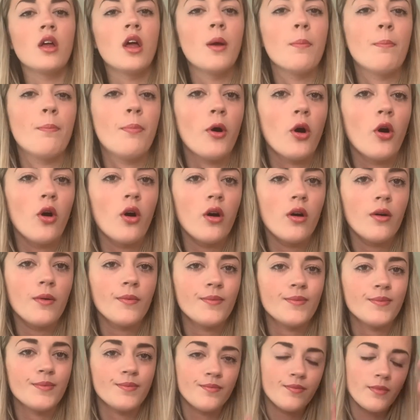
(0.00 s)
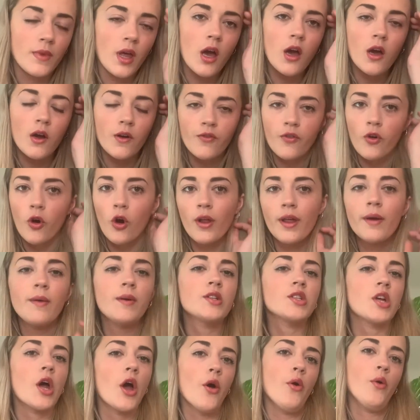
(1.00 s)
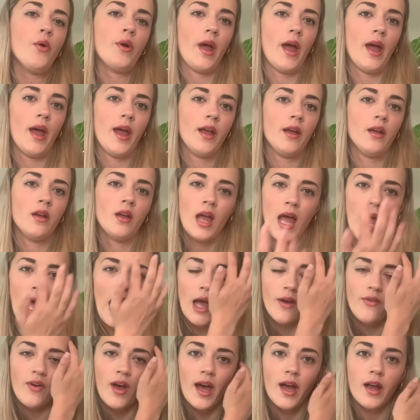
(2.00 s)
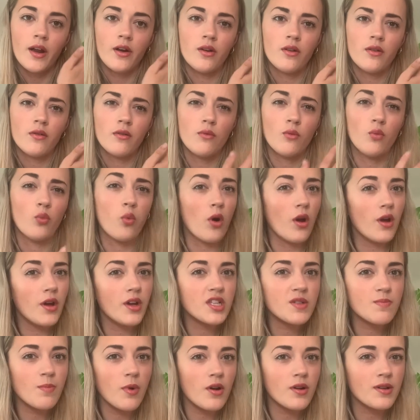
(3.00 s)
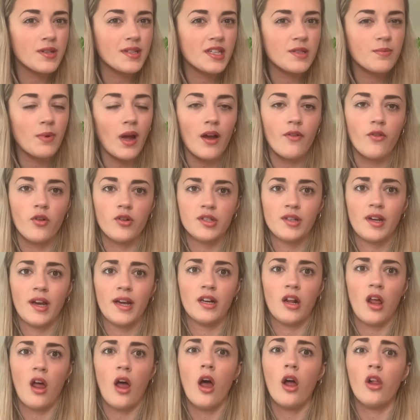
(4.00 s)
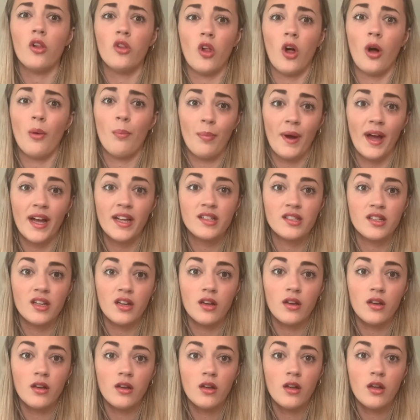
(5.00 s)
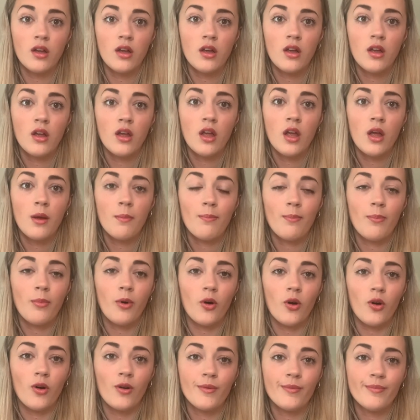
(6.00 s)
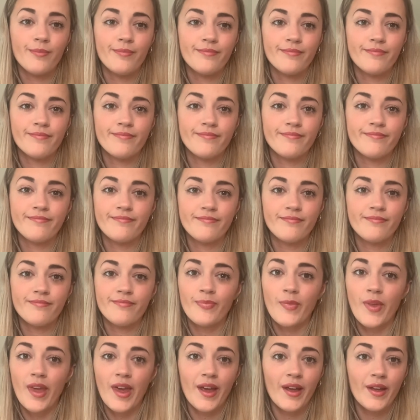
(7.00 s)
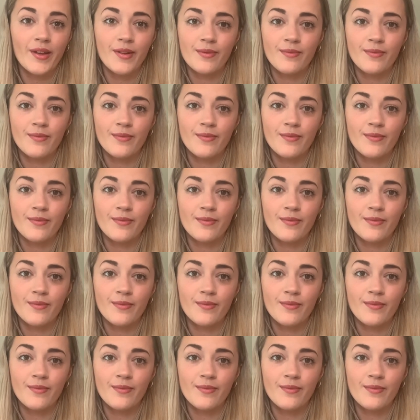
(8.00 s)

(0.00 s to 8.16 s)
But overall it was okay. I've had worse boxes, but I've also had a lot better. But yeah,